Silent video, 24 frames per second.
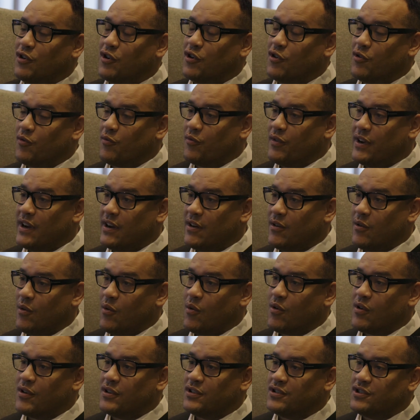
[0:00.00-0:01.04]
career
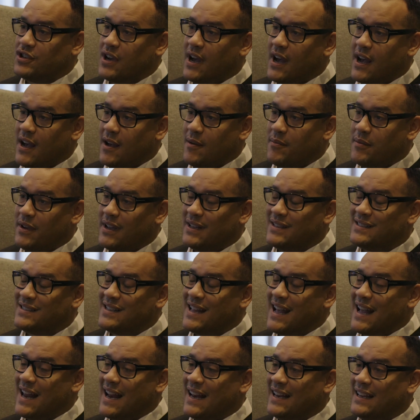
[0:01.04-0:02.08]
or a job. It's
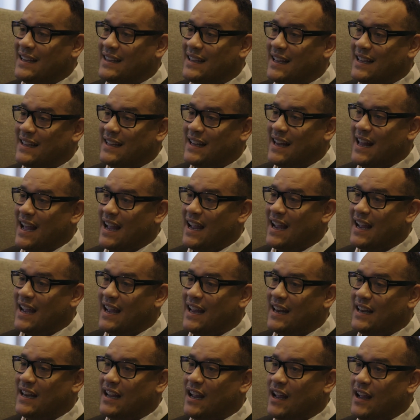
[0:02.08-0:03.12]
not anything that I
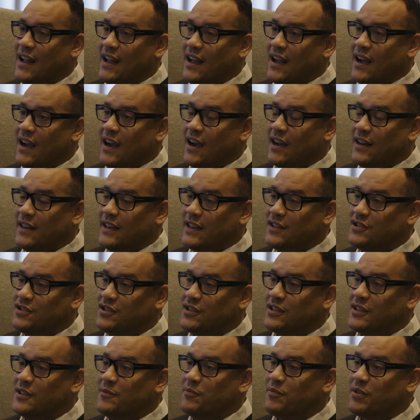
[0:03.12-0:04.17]
had
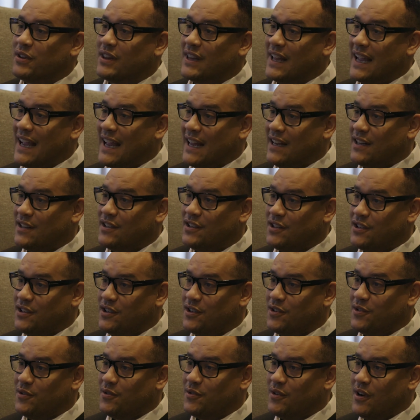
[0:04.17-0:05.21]
initially planned to
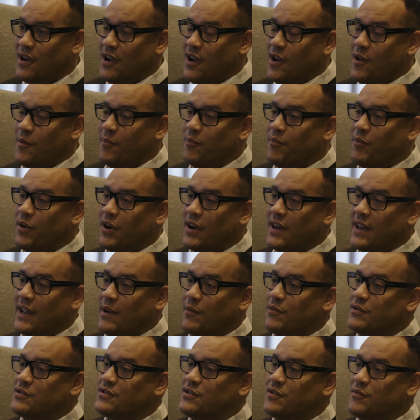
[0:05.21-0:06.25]
do, but
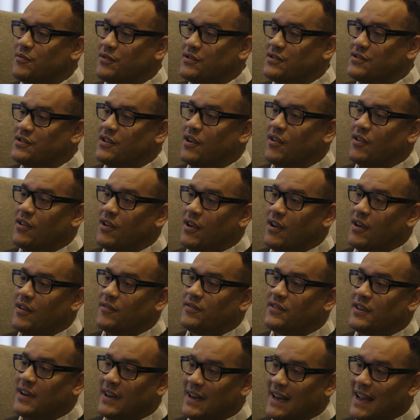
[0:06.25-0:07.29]
it was the result
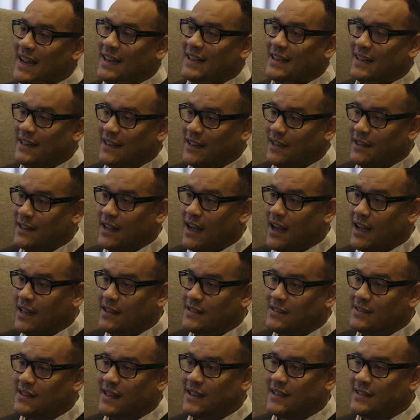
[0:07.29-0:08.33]
of connecting the
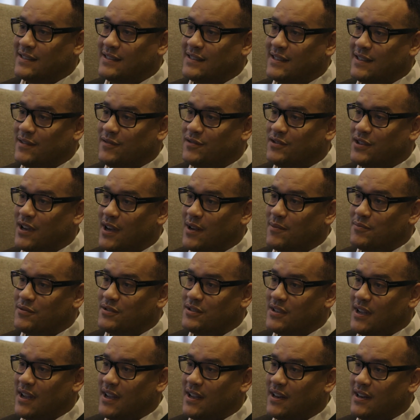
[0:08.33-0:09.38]
dots. Like Steve Jobs
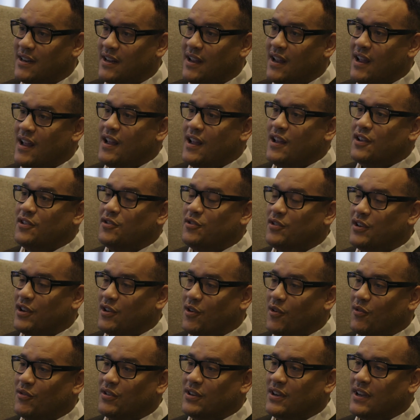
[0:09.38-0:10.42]
said, you can
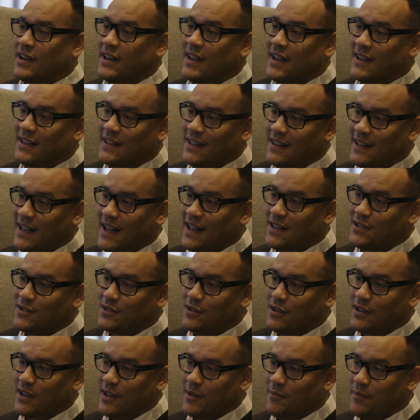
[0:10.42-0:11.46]
only connect the dots
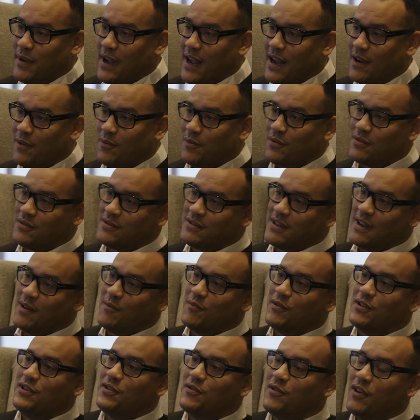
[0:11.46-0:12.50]
looking backwards,
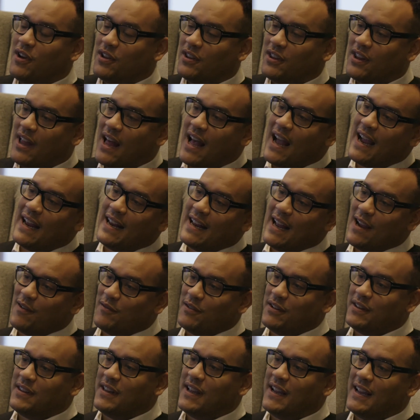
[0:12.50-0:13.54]
and when you align
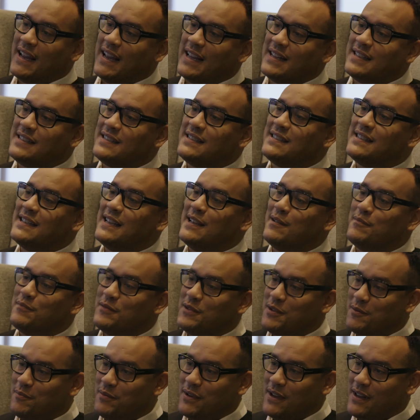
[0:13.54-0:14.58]
everything, it seemed
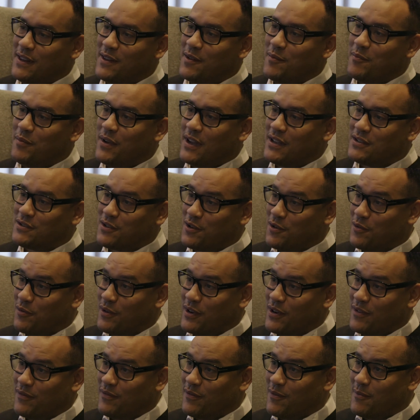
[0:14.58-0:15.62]
to be the best
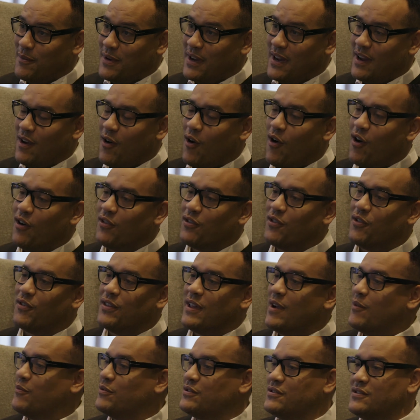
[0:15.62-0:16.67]
career for me, although
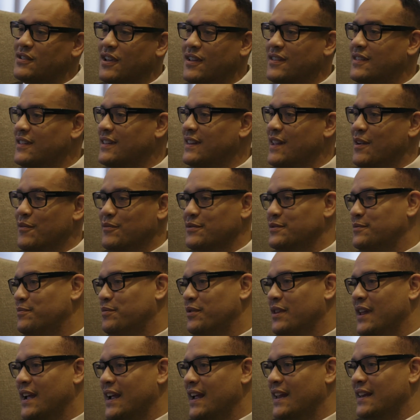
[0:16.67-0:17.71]
that was nothing that was
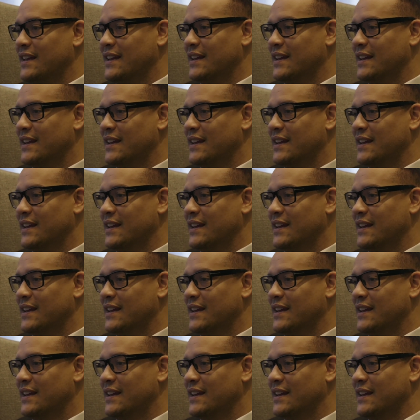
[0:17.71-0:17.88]
planned